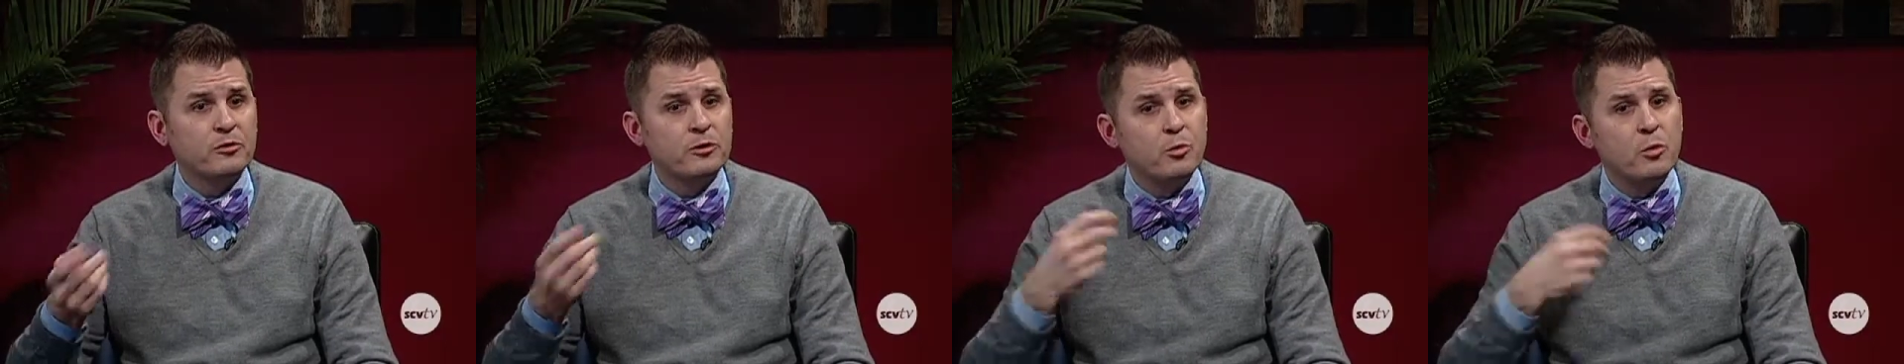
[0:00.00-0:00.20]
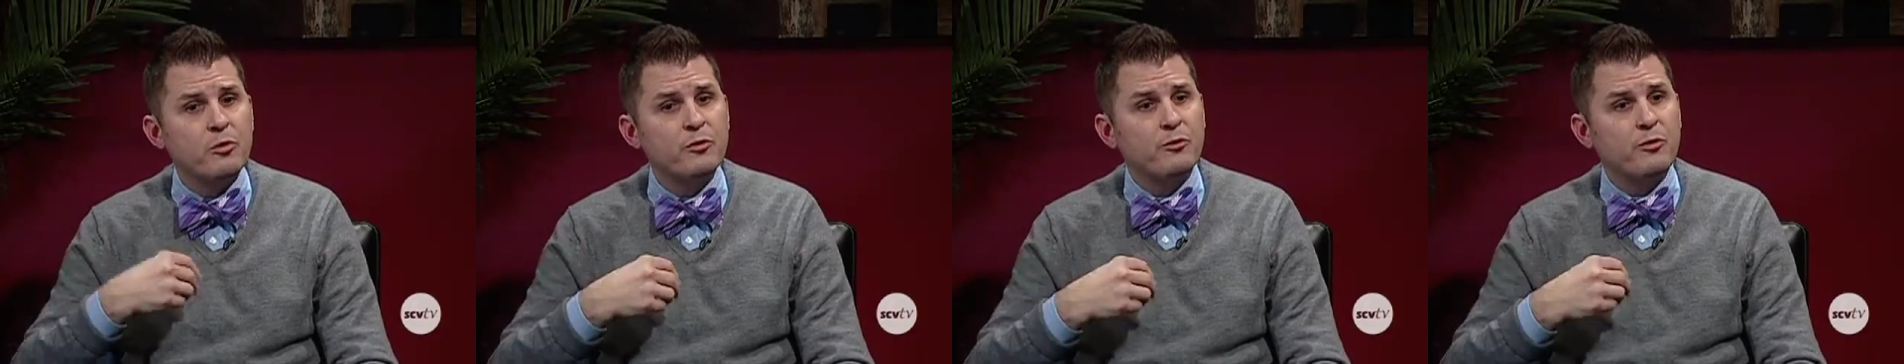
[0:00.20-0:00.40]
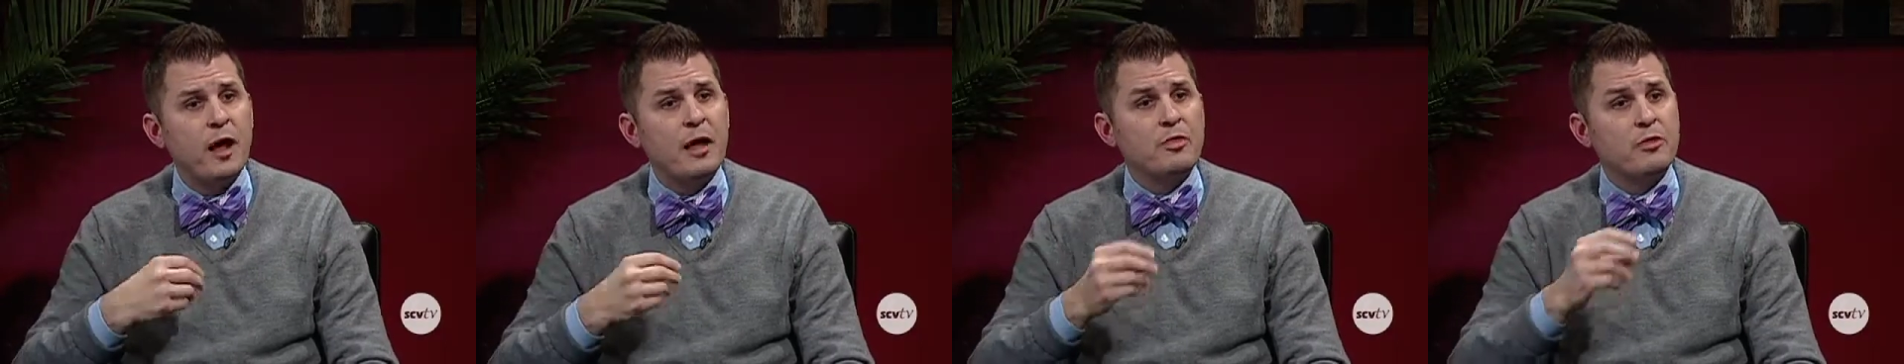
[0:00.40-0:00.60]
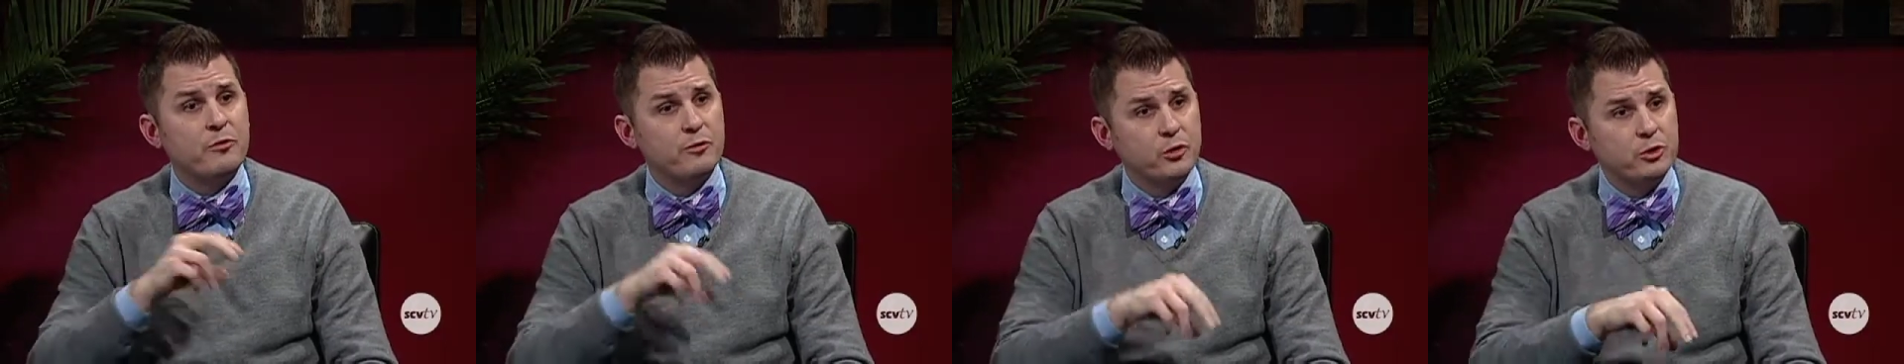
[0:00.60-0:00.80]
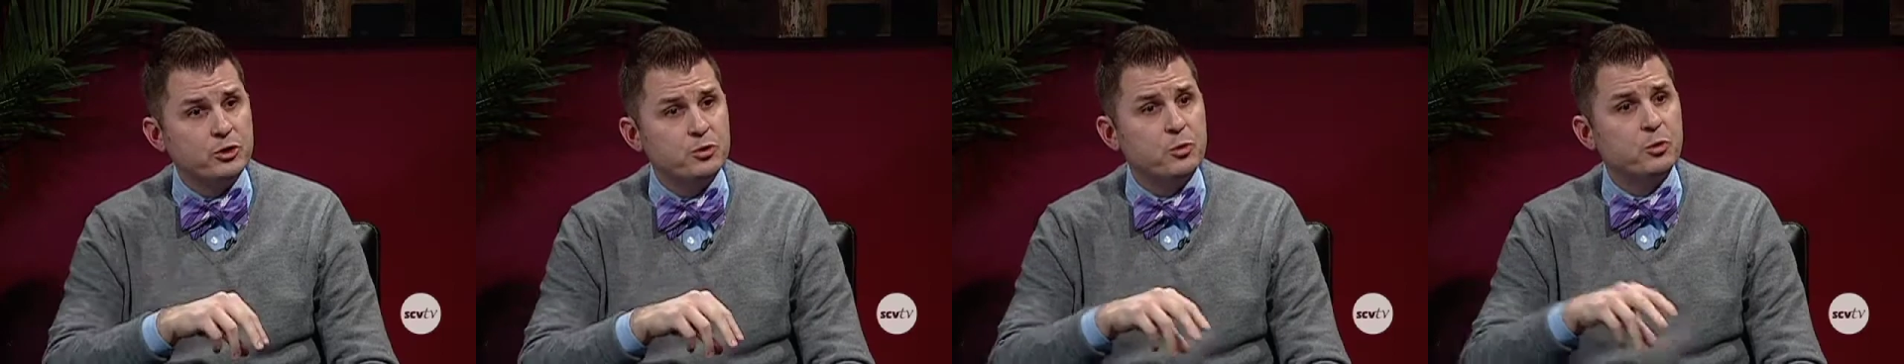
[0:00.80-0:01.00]
You will find the
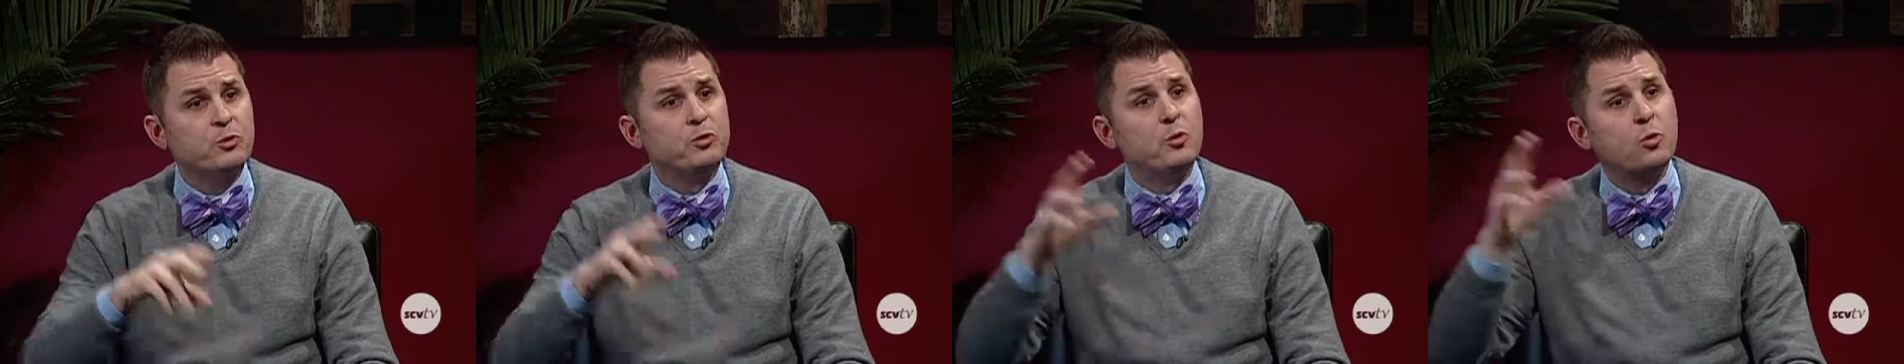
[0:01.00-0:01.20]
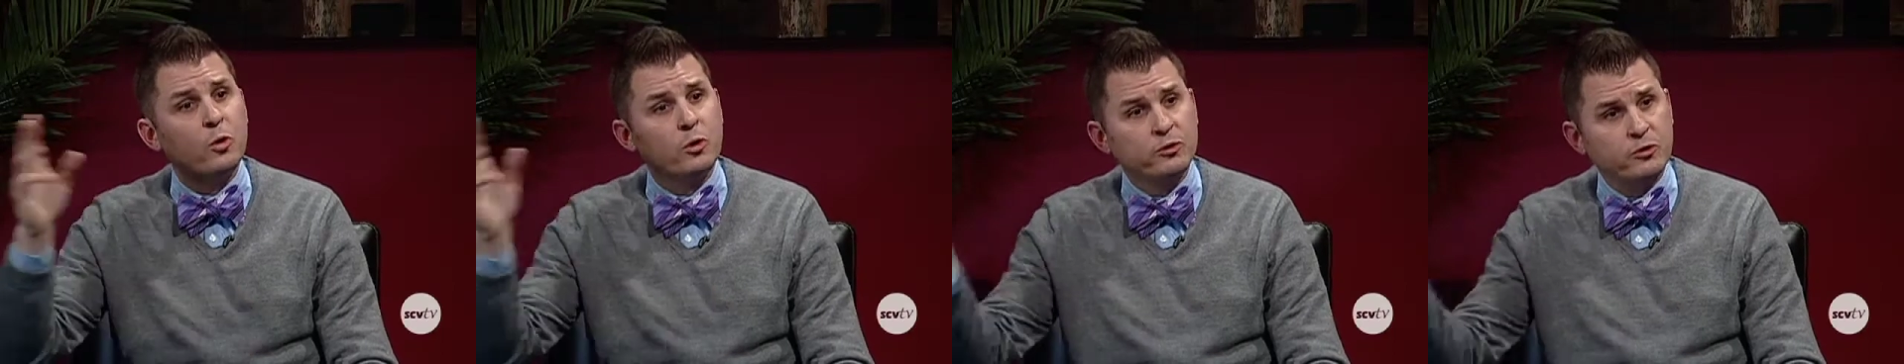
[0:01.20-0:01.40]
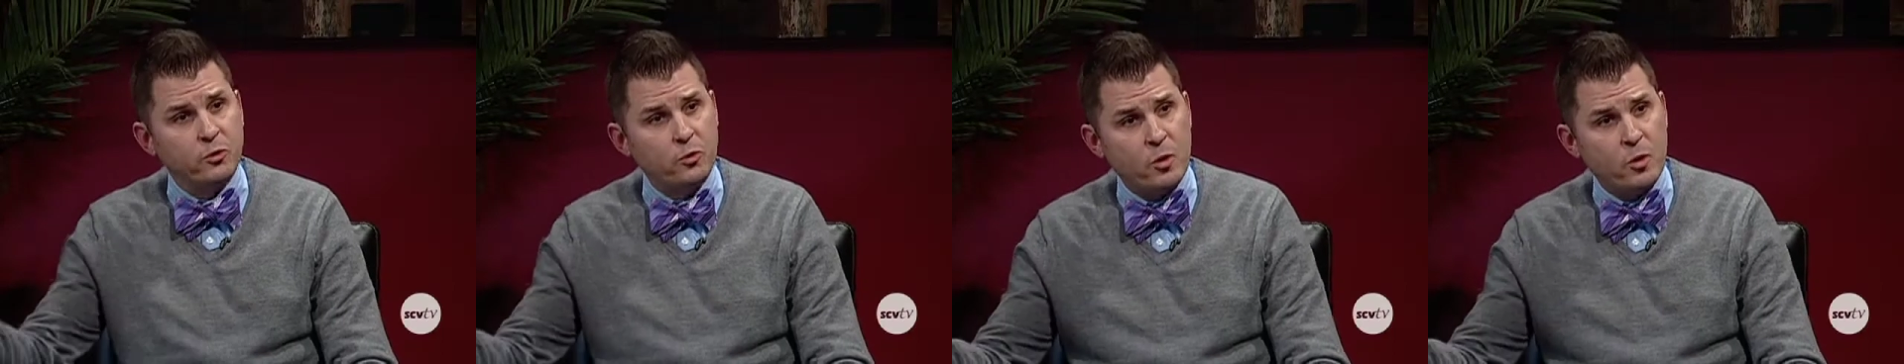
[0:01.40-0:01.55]
virtual tour to